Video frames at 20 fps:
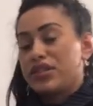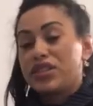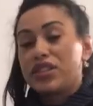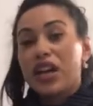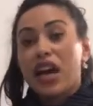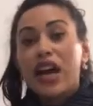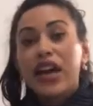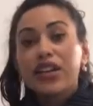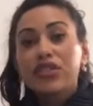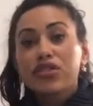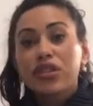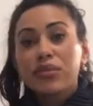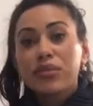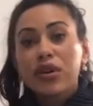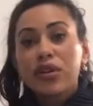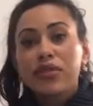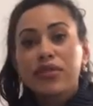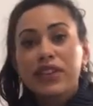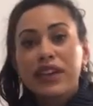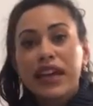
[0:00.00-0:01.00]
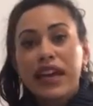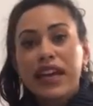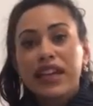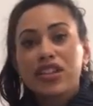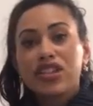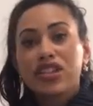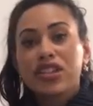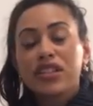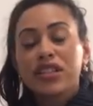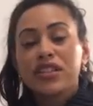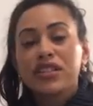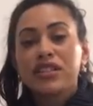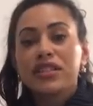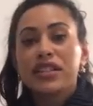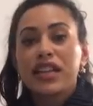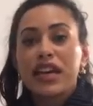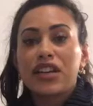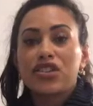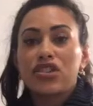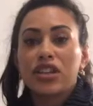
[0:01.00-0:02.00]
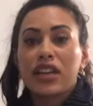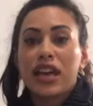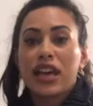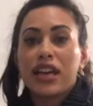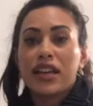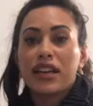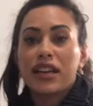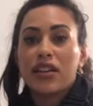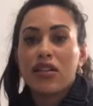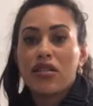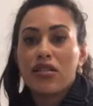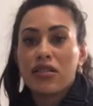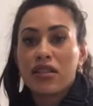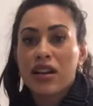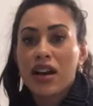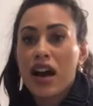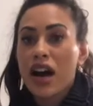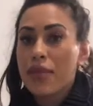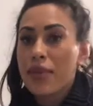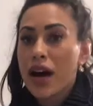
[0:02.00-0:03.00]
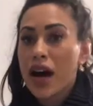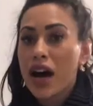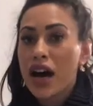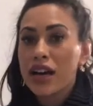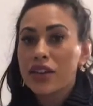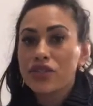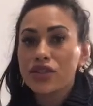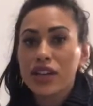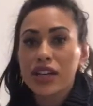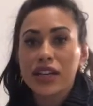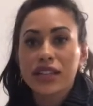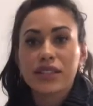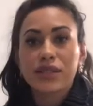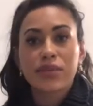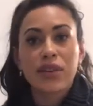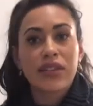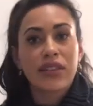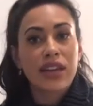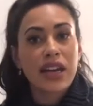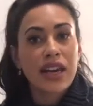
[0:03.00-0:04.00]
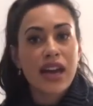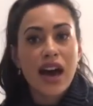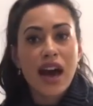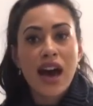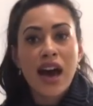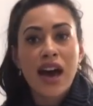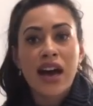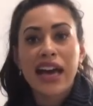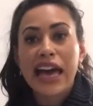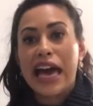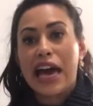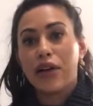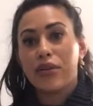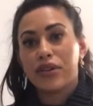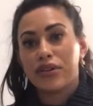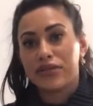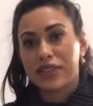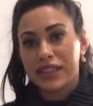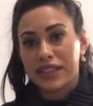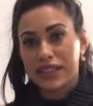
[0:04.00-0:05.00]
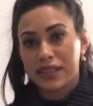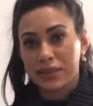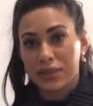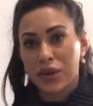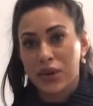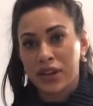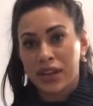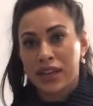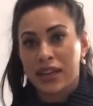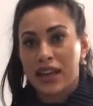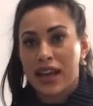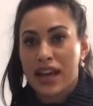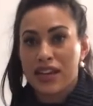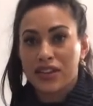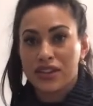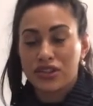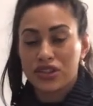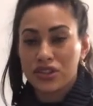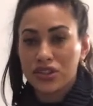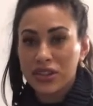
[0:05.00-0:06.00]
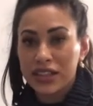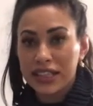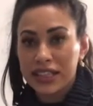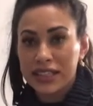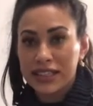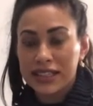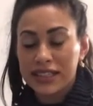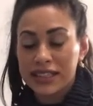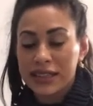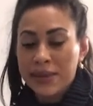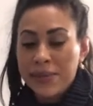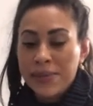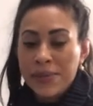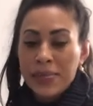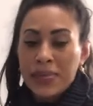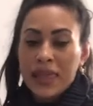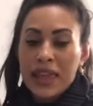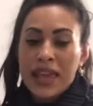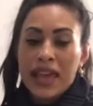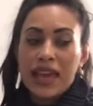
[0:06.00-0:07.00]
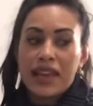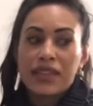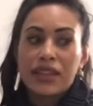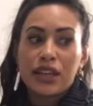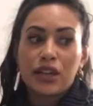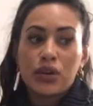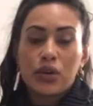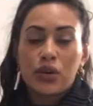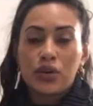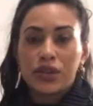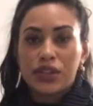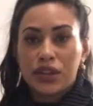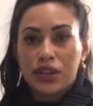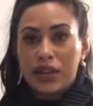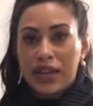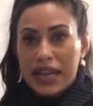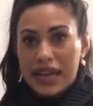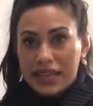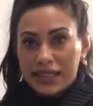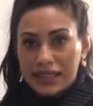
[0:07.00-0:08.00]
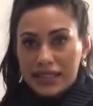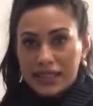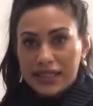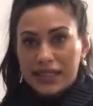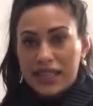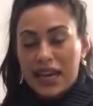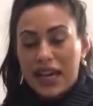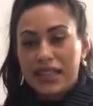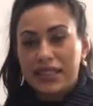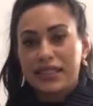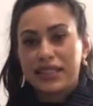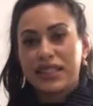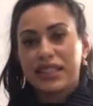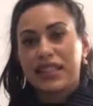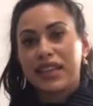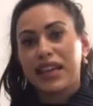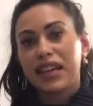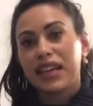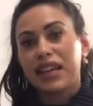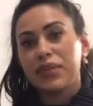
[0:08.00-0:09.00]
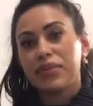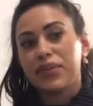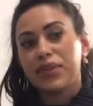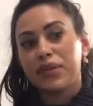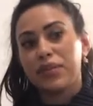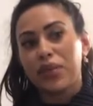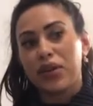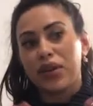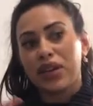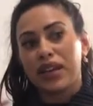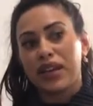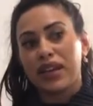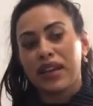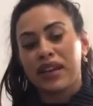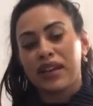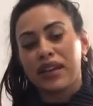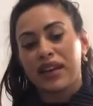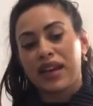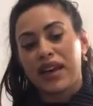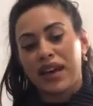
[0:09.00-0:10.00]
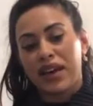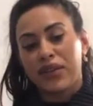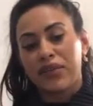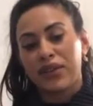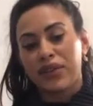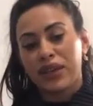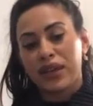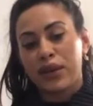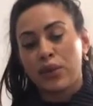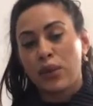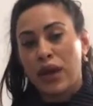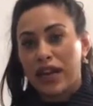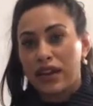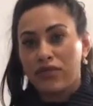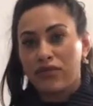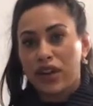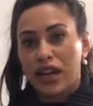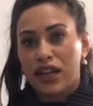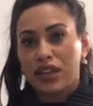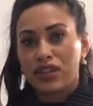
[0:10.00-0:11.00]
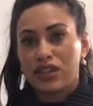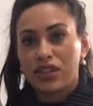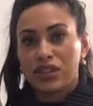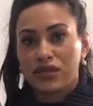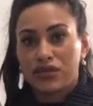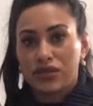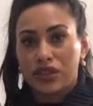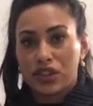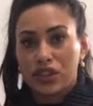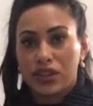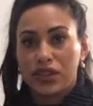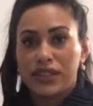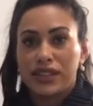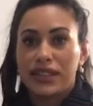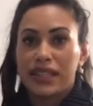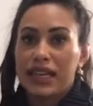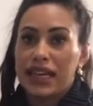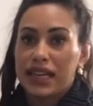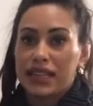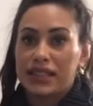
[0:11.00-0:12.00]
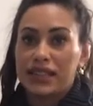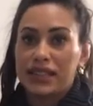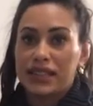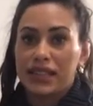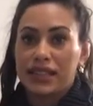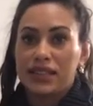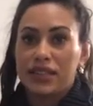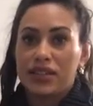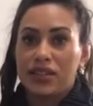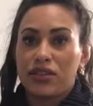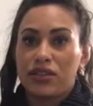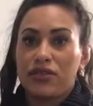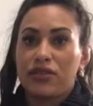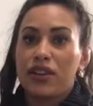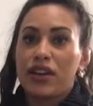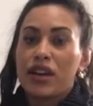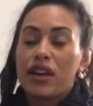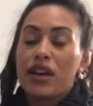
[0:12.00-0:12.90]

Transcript: dietary modifications, educating on carbohydrates, what they are, how it affects the body and your sugars, and then also exercise to keep the body in a healthy weight range to reduce the incidence of